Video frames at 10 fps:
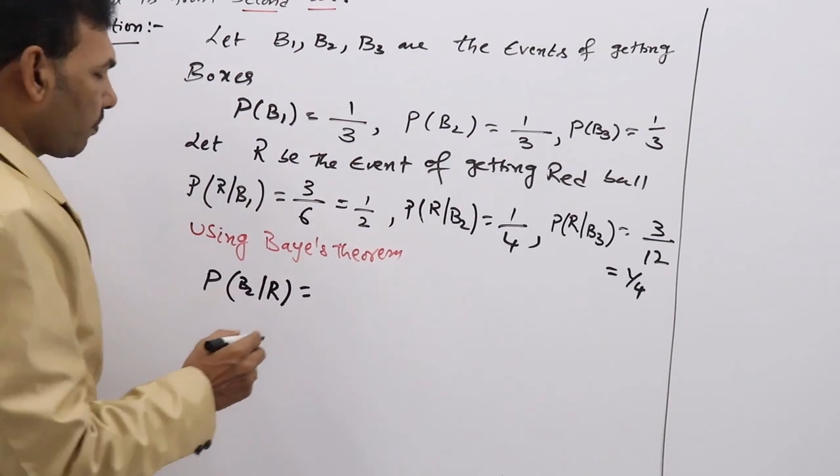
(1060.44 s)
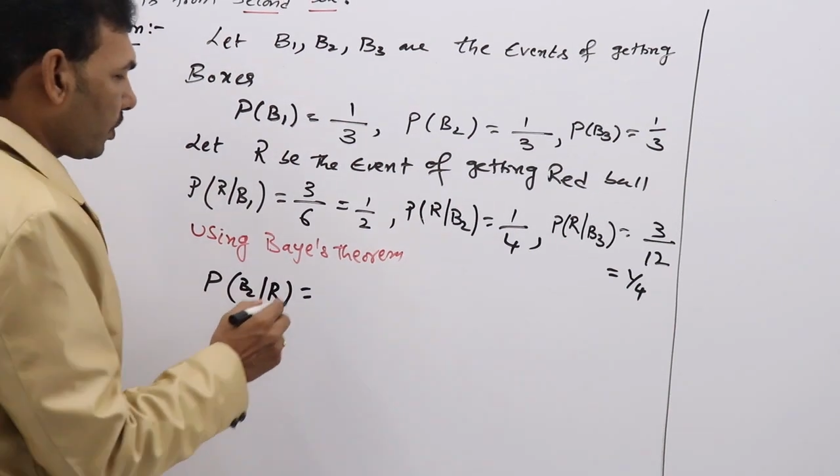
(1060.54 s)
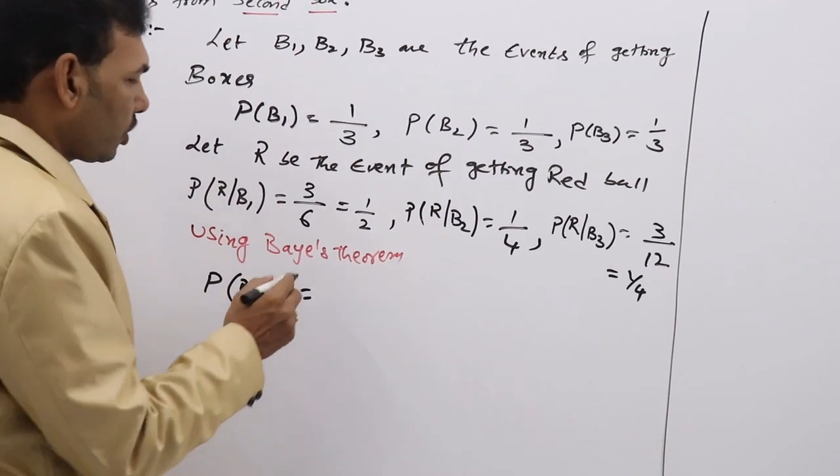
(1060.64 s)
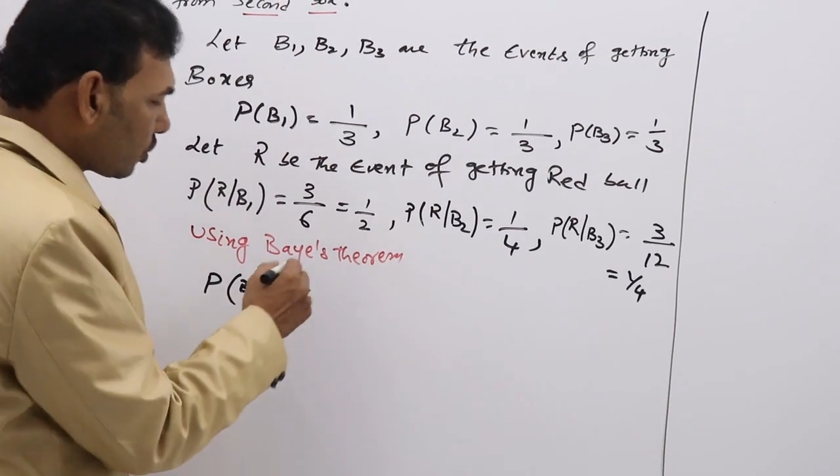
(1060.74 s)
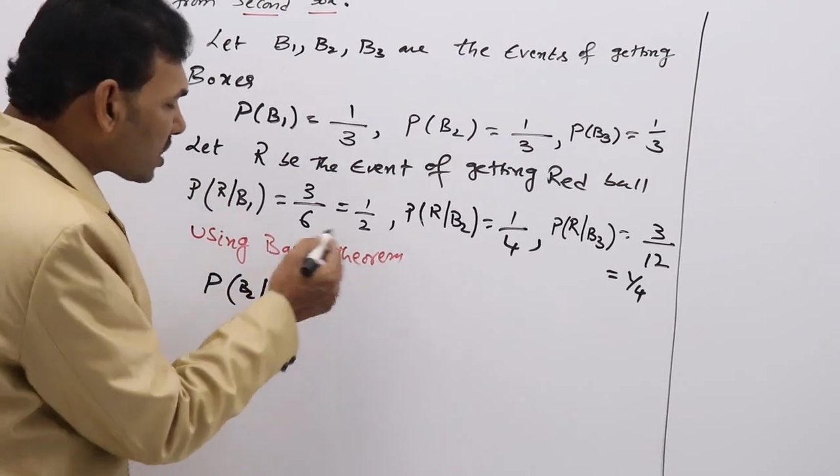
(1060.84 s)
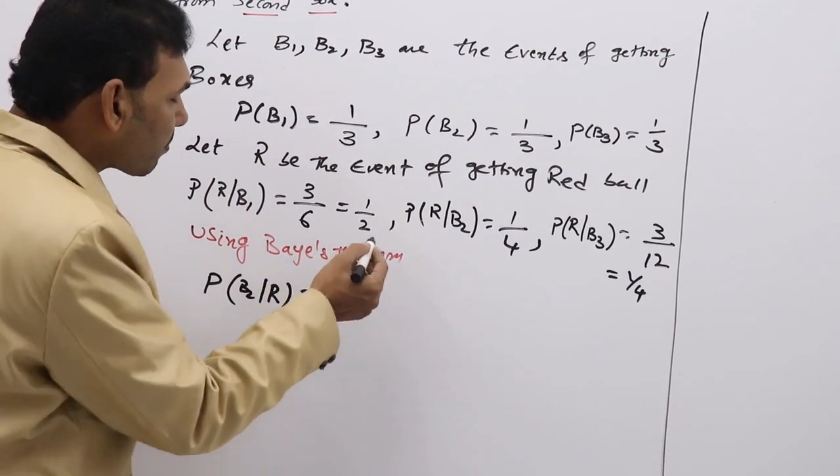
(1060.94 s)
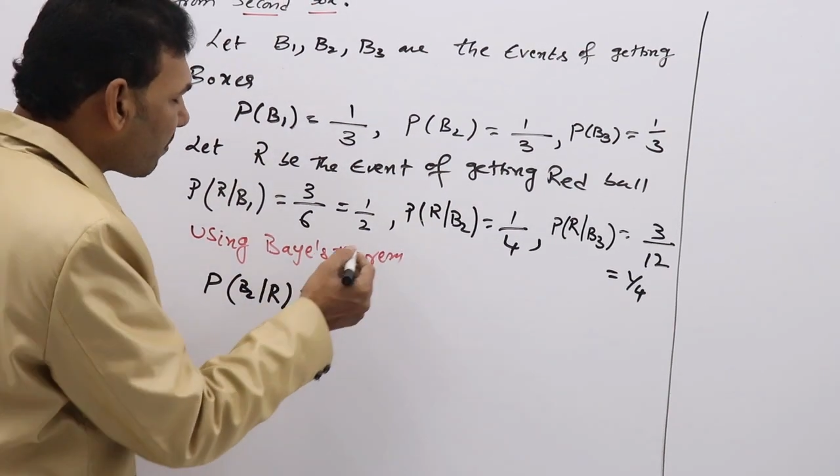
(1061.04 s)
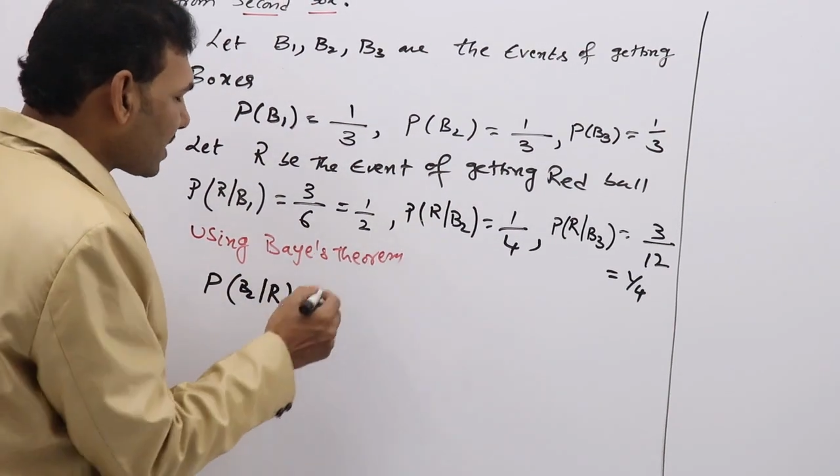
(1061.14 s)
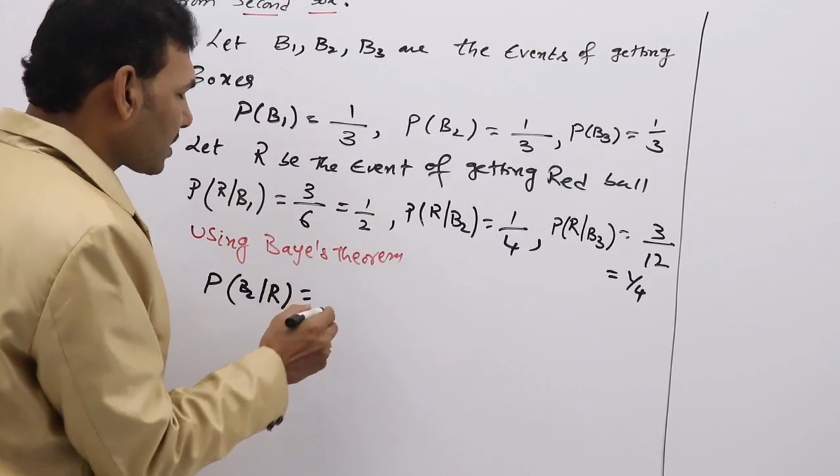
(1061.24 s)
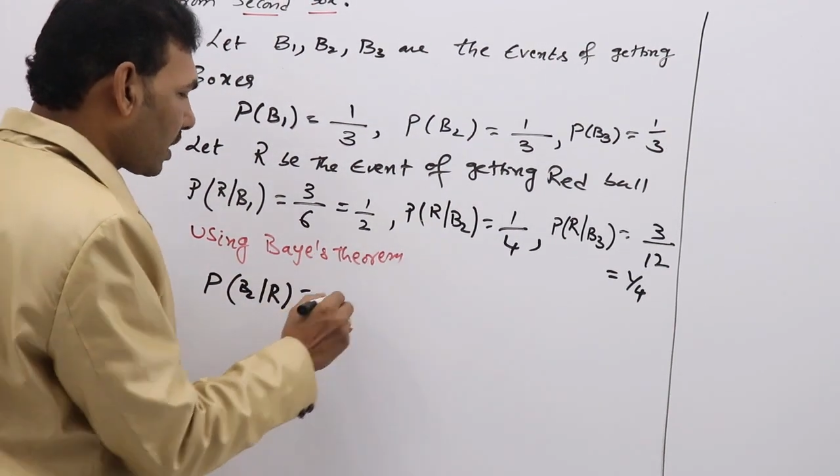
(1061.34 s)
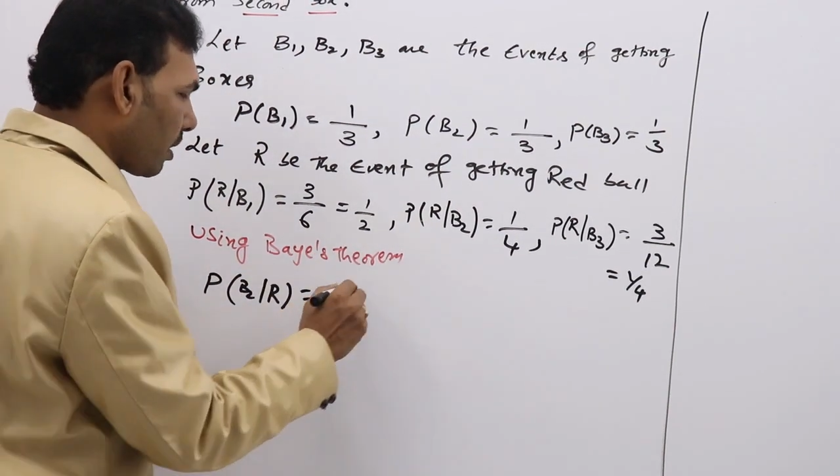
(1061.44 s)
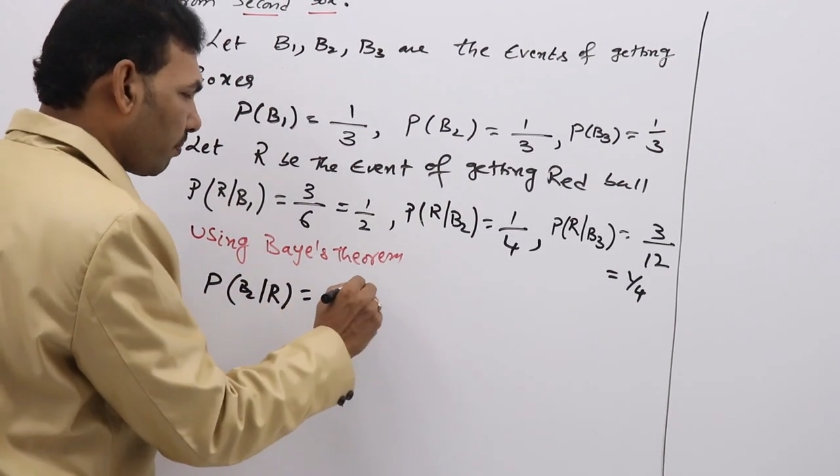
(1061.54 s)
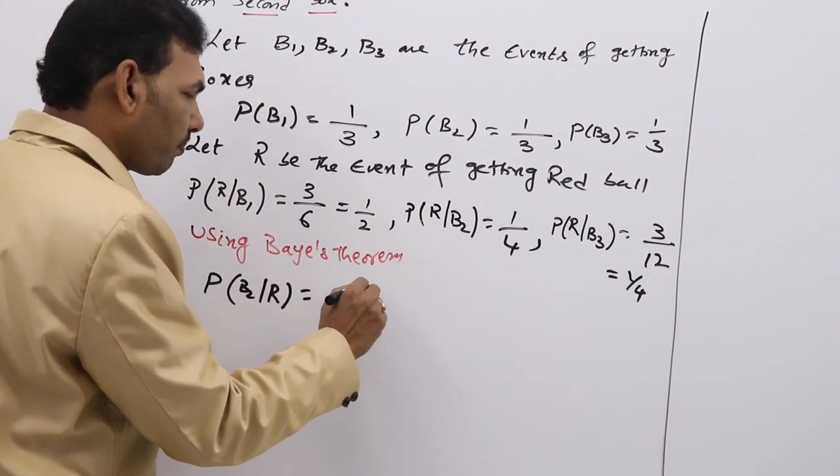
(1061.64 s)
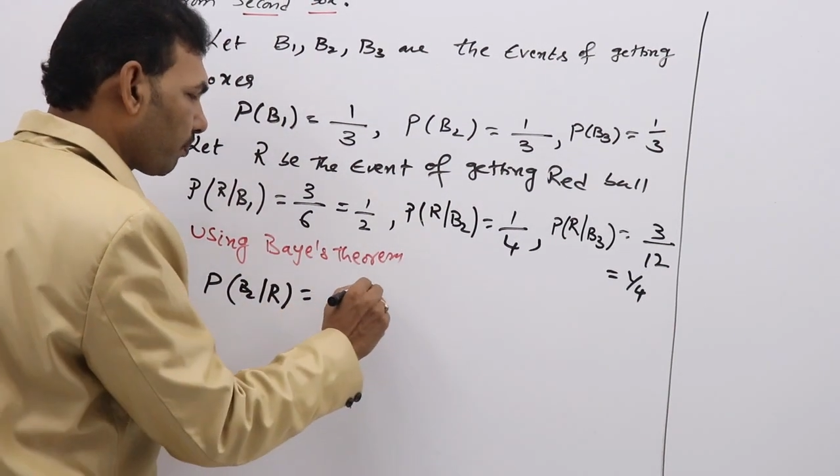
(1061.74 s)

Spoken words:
Using Bayes theorem.